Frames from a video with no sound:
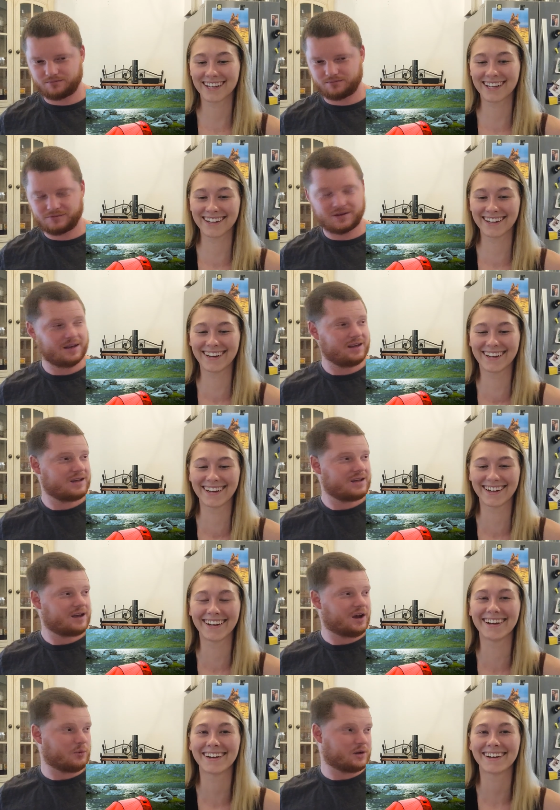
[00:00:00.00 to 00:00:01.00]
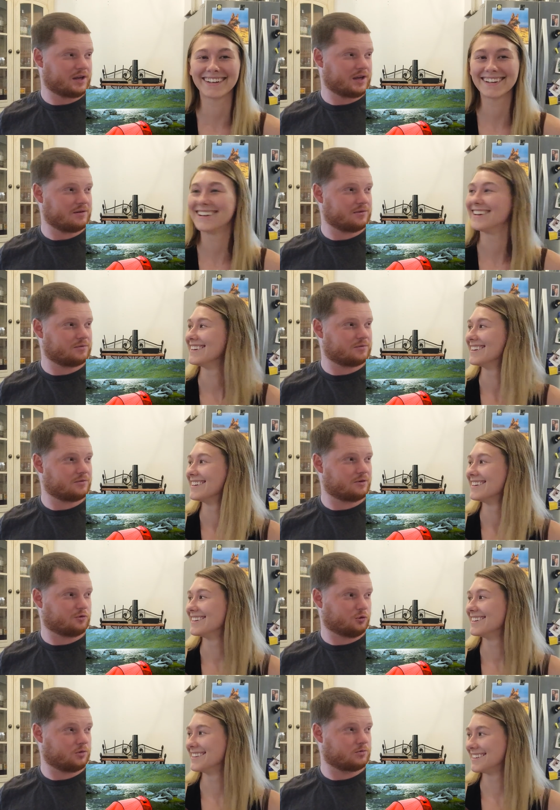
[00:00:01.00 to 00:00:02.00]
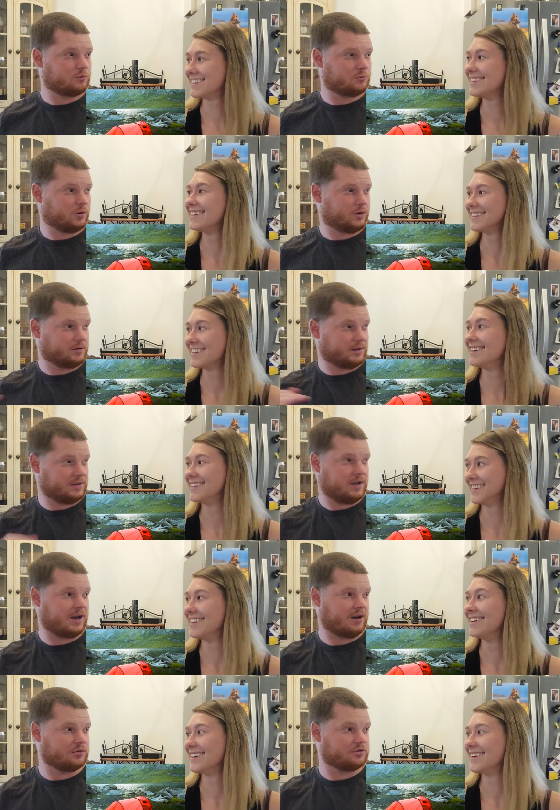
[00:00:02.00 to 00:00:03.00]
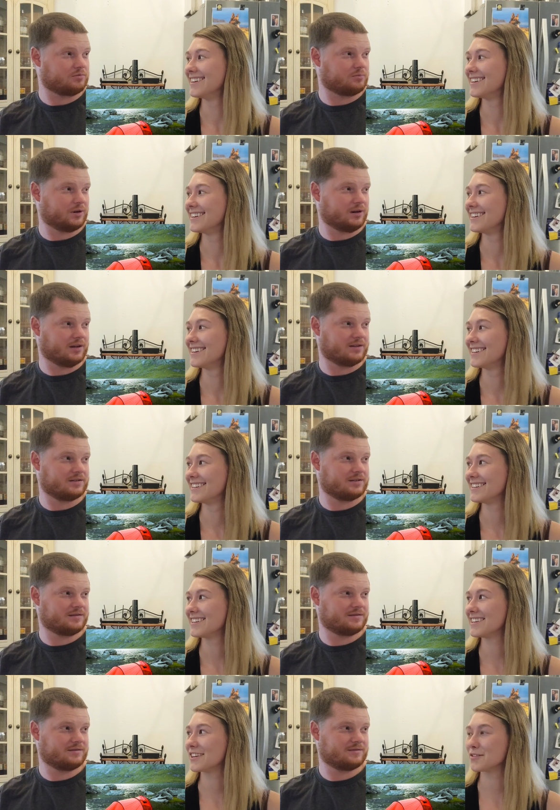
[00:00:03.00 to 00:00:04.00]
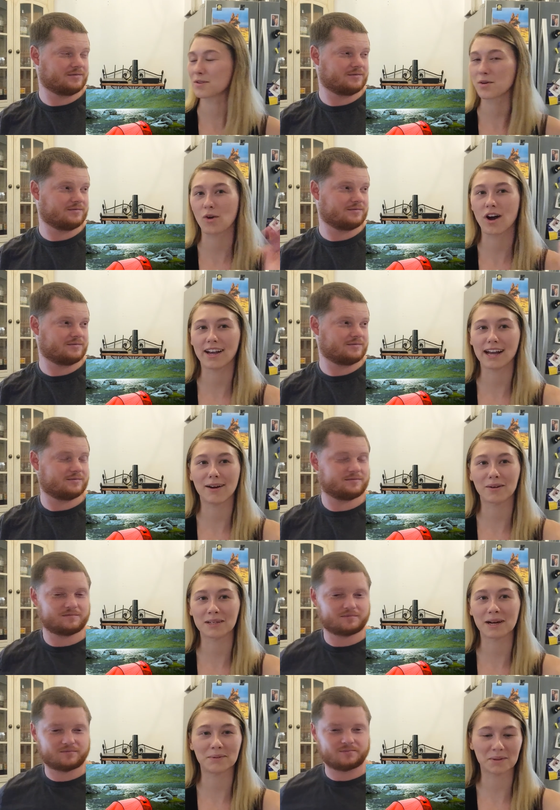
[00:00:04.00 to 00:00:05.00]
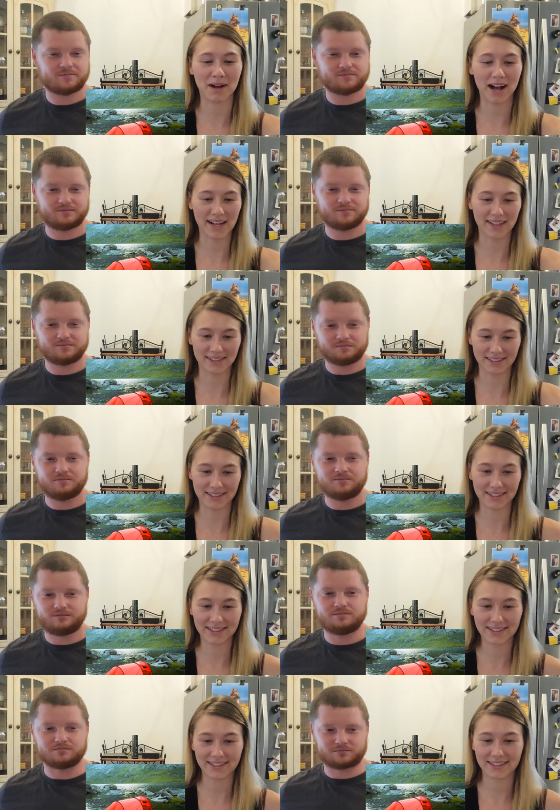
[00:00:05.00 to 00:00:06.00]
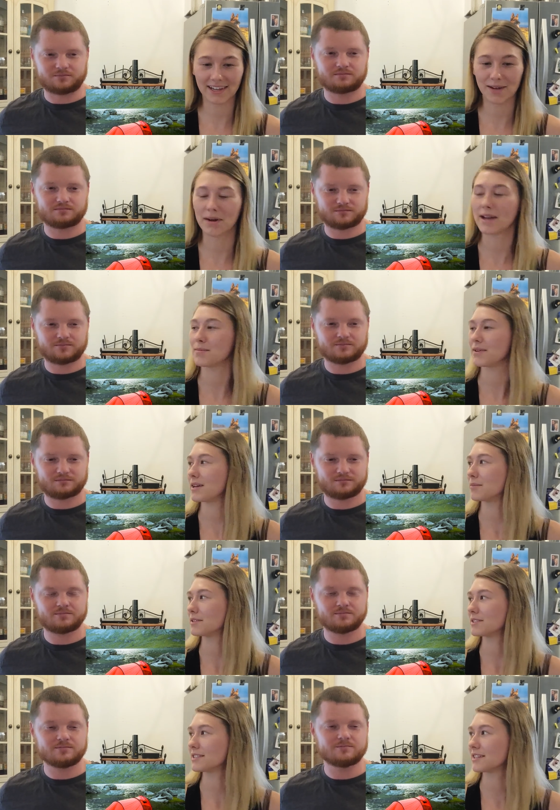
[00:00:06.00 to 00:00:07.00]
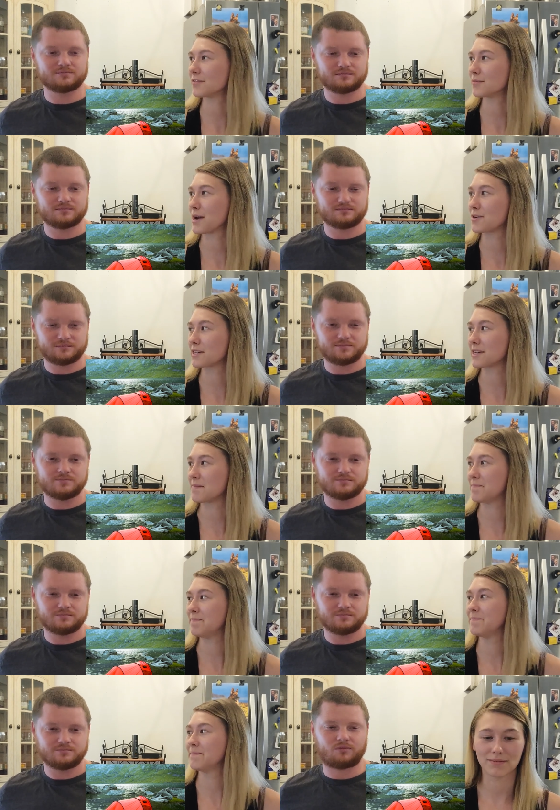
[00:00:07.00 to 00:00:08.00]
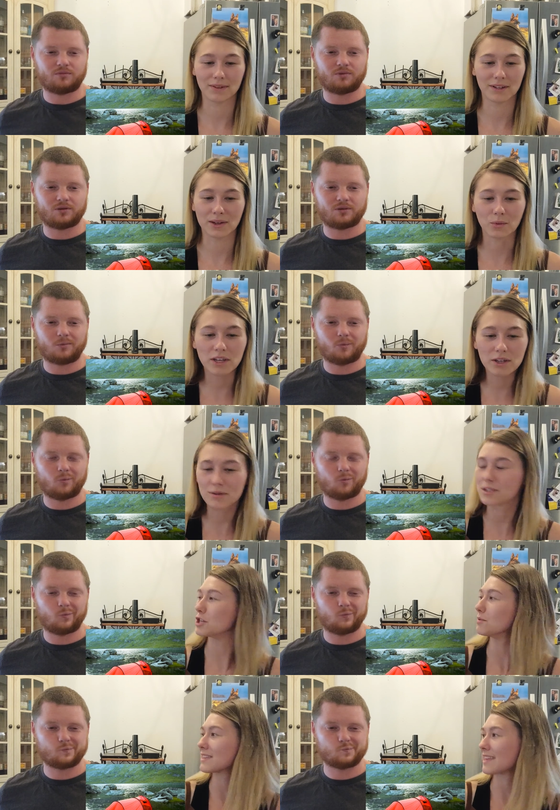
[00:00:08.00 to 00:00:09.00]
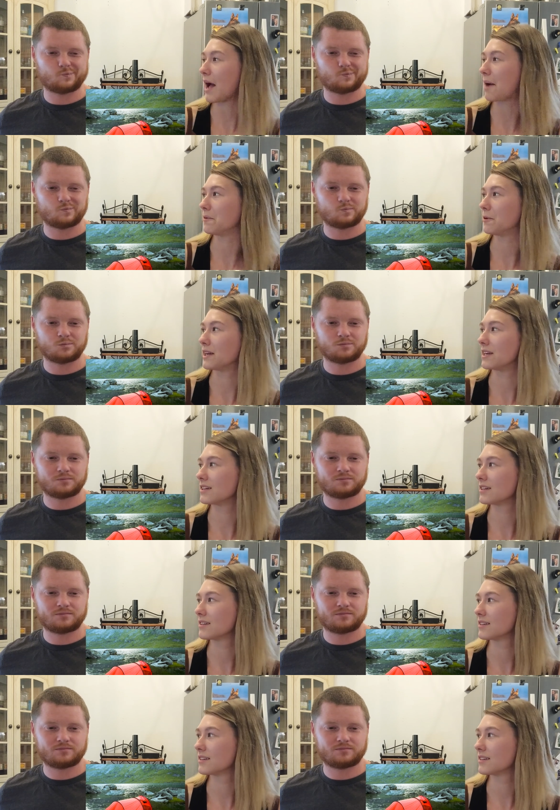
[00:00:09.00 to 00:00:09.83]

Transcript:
Speaker 1: I can't." afford one in the house, but
Speaker 2: if we walk out a couple miles, mm -hmm. I might be able to live my dream. like, what do you do at that point?